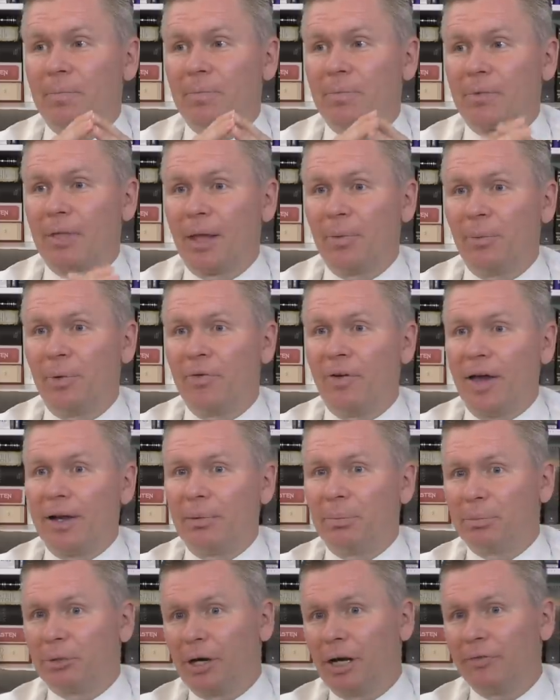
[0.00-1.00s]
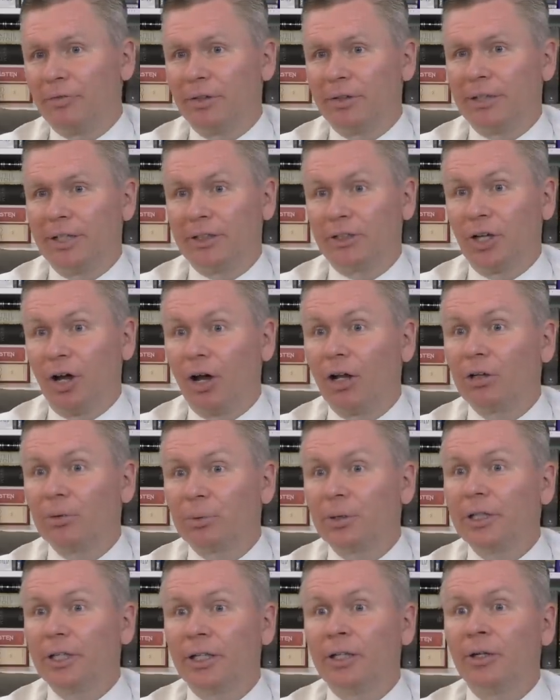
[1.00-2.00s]
And we've had a prophet that's
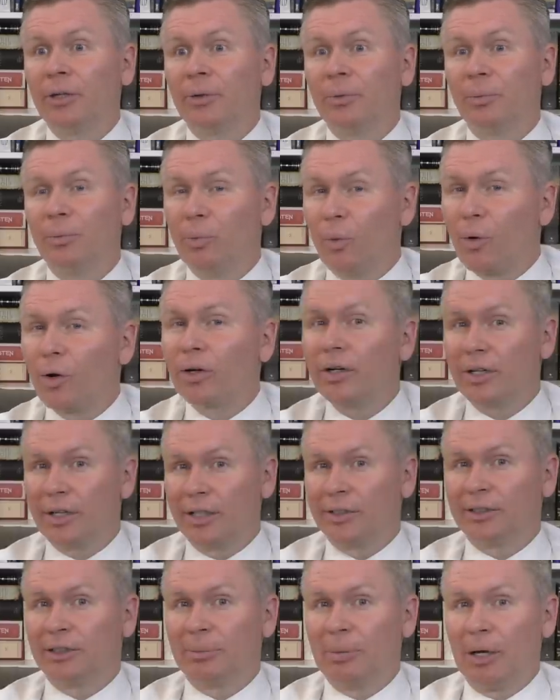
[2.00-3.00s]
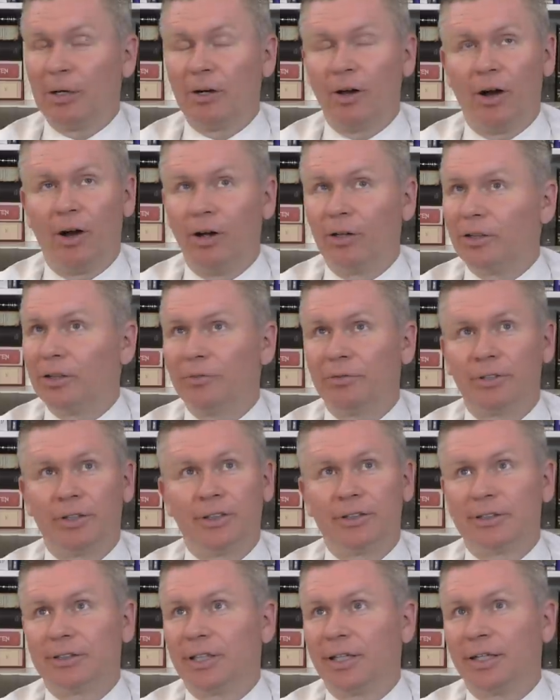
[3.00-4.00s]
already warned us about all of
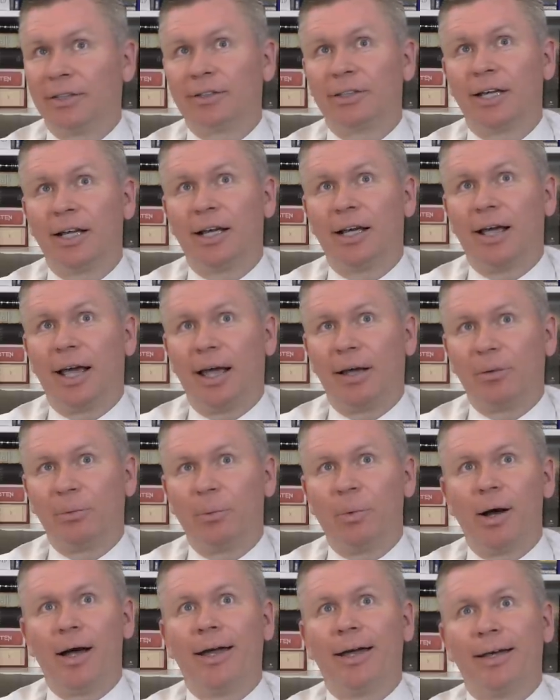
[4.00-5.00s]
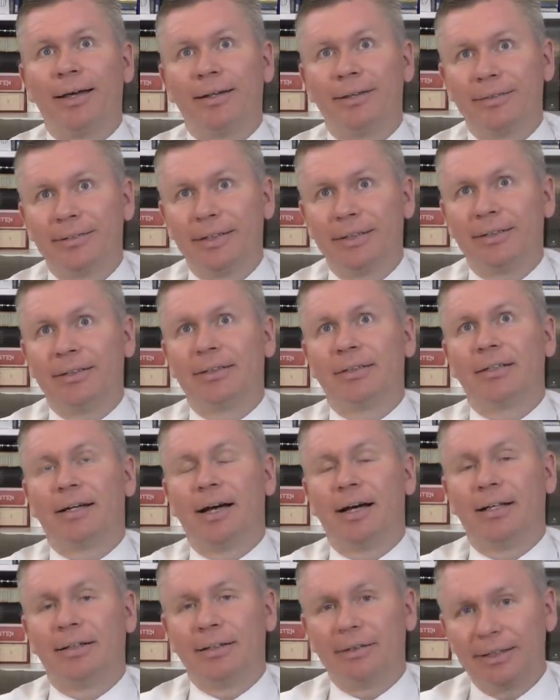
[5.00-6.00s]
these things. And why didn't
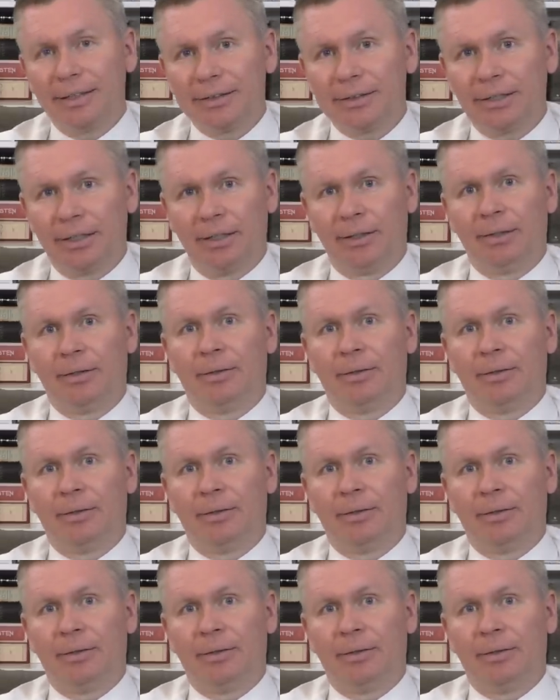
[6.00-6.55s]
I listen?